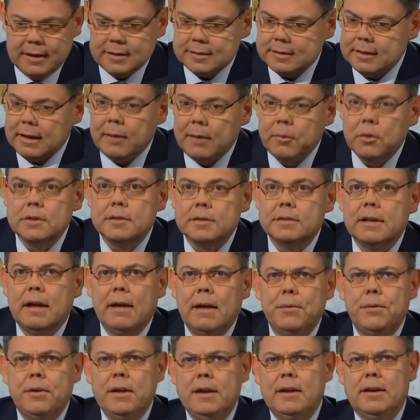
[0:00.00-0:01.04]
Yes,
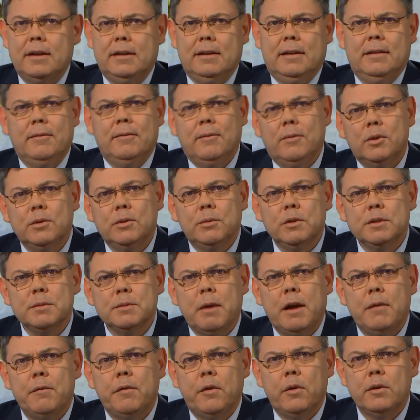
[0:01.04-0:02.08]
I think, what
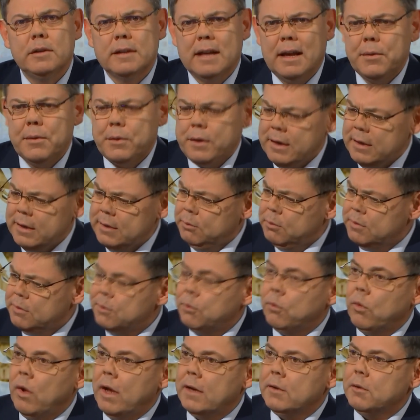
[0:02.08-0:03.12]
was my first? I think it
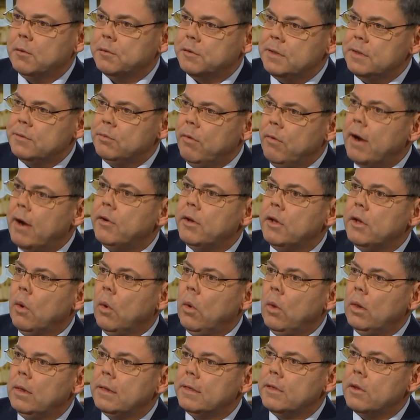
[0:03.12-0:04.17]
was one of these very
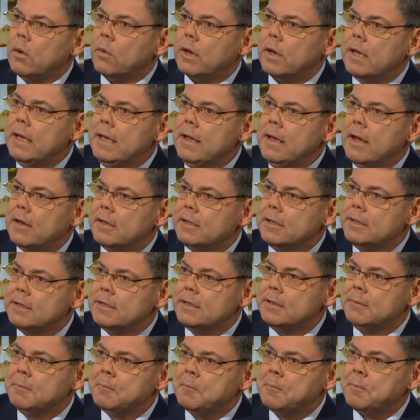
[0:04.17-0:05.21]
old
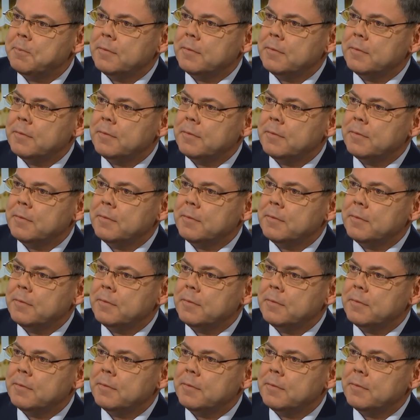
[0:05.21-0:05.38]
Nokias.